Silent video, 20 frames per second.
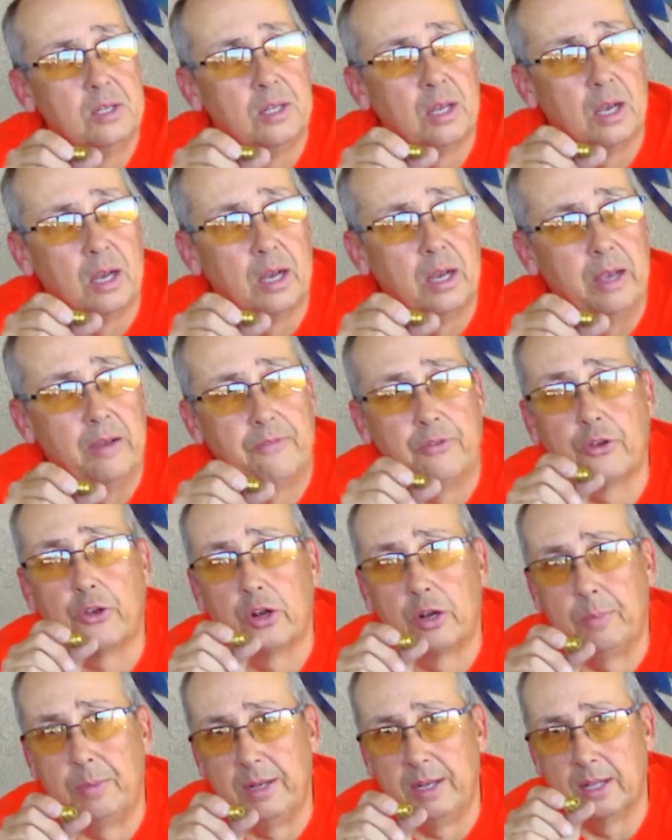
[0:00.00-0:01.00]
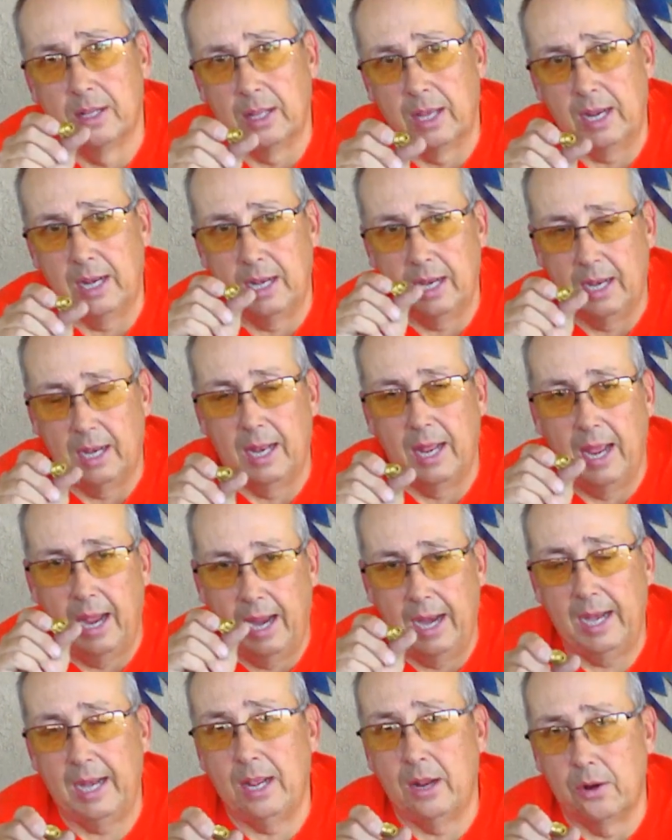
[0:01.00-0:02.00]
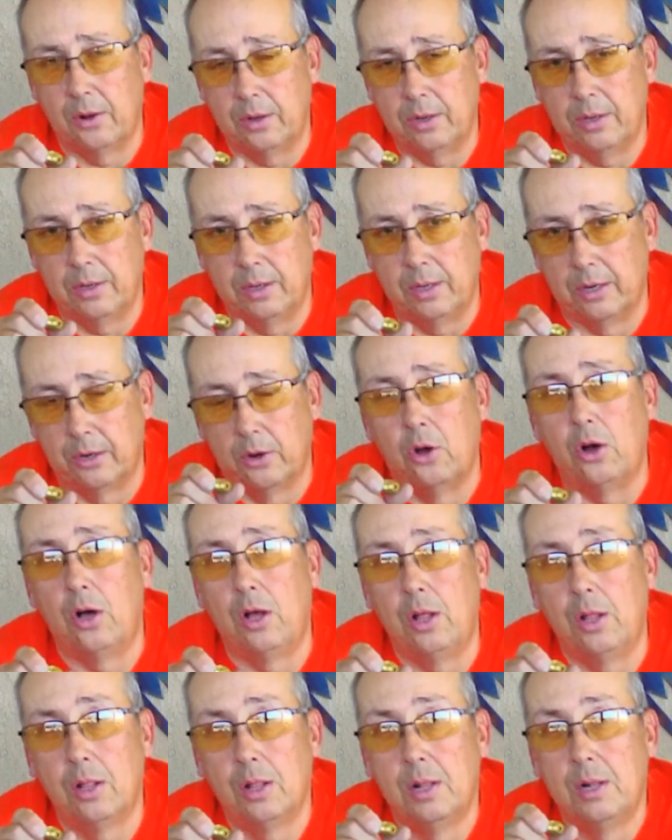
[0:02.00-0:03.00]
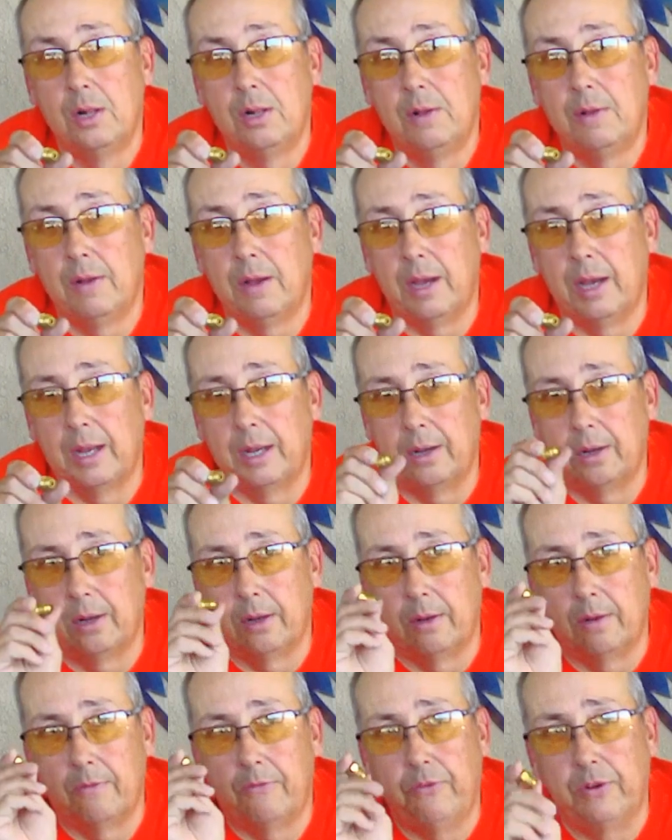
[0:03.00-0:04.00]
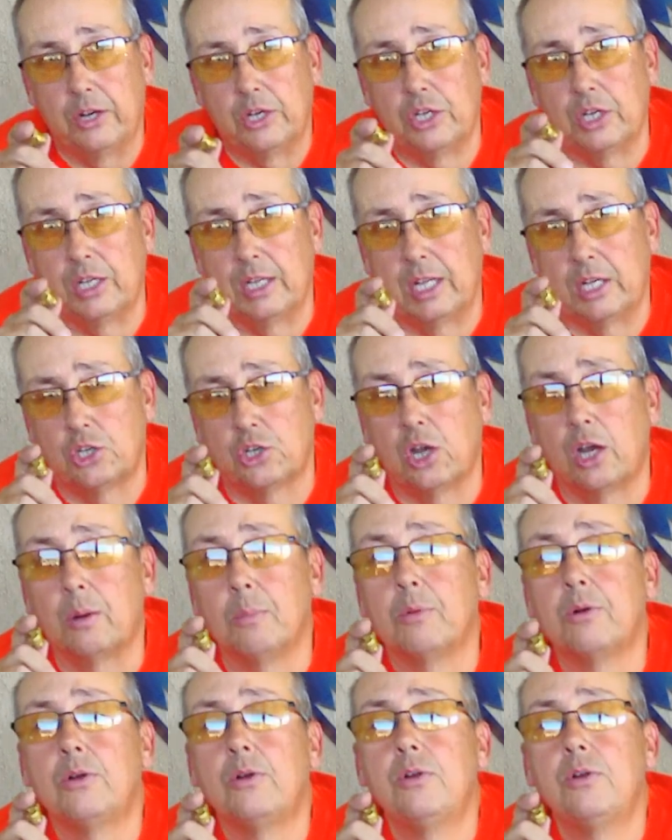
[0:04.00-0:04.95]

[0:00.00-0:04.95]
if you're going to be delayed at all on finishing that job.